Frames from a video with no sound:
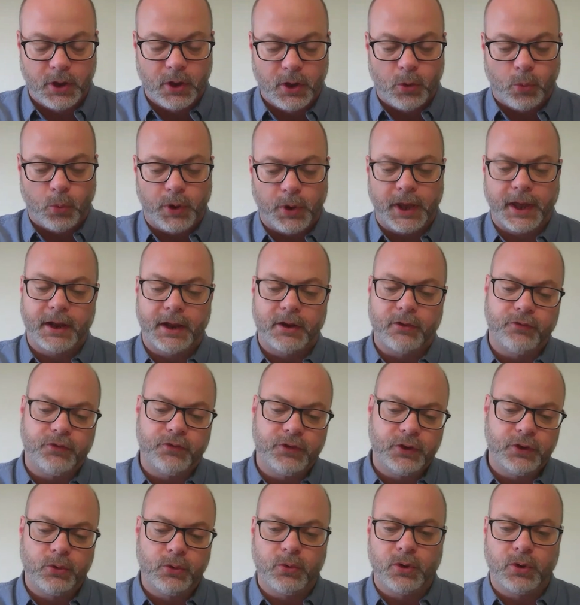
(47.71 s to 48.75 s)
We had a
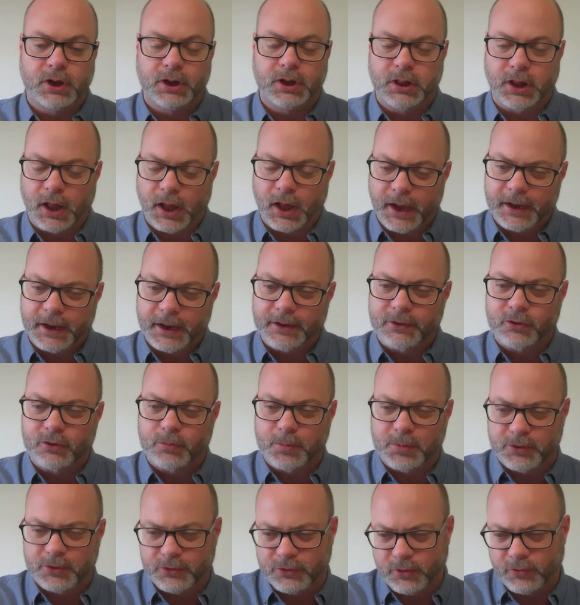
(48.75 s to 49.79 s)
few
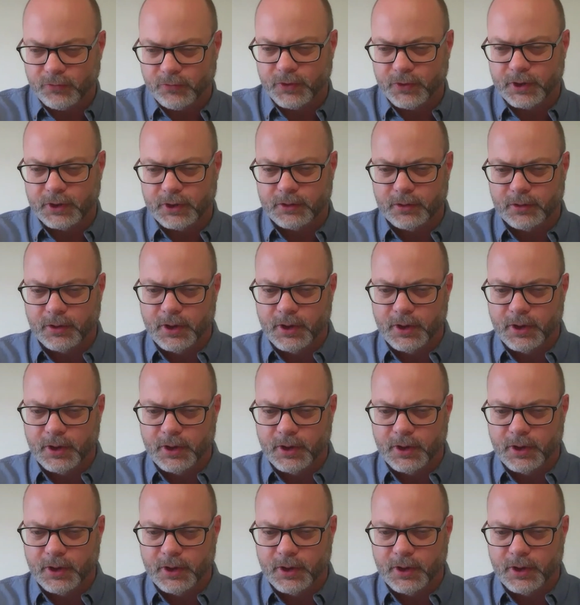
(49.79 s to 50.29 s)
client-specific